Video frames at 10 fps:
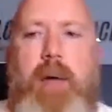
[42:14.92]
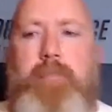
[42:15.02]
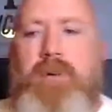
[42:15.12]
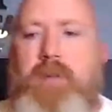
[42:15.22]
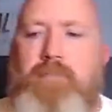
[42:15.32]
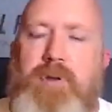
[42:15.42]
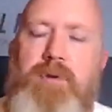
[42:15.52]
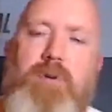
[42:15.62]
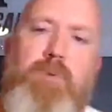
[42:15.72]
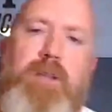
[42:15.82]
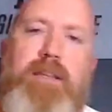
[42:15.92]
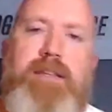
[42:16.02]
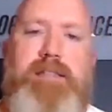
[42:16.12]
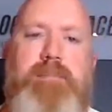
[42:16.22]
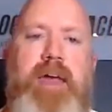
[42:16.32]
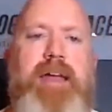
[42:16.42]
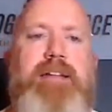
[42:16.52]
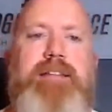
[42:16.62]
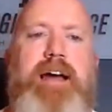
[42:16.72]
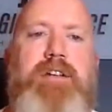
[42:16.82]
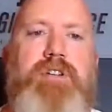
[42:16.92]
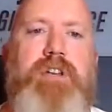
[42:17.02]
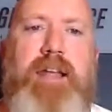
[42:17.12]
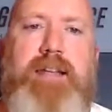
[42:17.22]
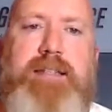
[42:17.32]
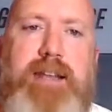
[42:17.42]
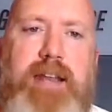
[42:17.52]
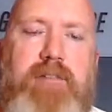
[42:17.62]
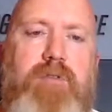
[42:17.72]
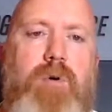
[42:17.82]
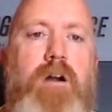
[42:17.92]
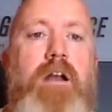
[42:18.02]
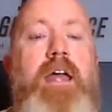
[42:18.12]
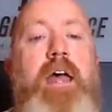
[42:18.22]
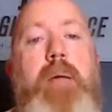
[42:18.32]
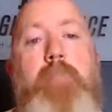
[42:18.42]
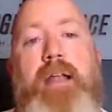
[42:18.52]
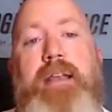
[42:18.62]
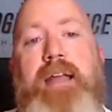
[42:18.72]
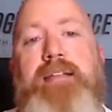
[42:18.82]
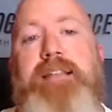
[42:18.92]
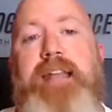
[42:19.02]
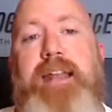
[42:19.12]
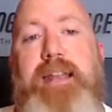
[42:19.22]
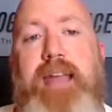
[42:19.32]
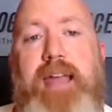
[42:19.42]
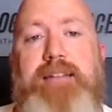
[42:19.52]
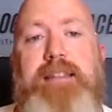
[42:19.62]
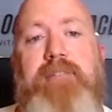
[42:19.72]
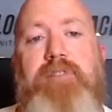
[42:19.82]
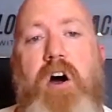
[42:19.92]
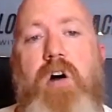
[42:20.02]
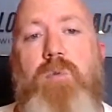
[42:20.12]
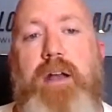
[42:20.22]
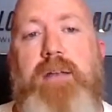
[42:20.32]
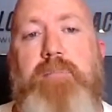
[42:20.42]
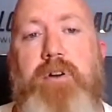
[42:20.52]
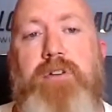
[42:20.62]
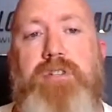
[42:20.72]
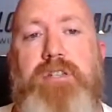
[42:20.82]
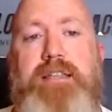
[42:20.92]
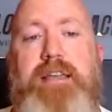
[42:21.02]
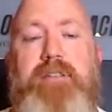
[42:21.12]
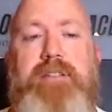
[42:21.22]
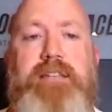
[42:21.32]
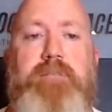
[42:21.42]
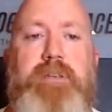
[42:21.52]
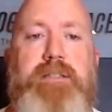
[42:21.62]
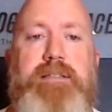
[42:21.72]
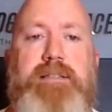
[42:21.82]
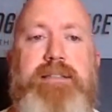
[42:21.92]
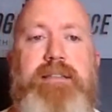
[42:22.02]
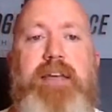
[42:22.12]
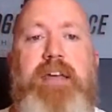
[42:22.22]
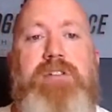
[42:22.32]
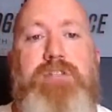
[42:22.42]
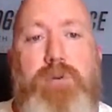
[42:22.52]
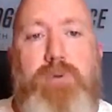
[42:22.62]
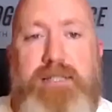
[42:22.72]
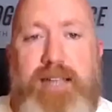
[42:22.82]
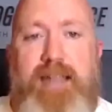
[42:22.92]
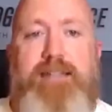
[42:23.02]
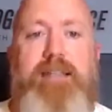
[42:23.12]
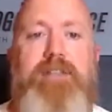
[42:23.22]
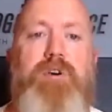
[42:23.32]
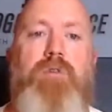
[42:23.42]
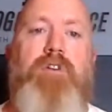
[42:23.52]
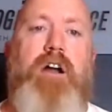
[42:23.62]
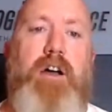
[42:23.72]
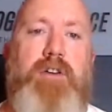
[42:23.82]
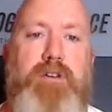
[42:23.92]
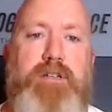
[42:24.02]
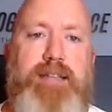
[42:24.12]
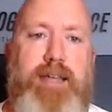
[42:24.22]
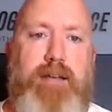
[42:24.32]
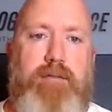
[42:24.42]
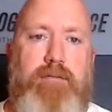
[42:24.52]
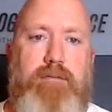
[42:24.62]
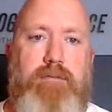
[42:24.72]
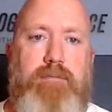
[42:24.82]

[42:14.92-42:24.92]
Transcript: Apple Computer released the Macintosh in 1984. By 1988, they've already purchased 17 businesses. To date, it's over 110.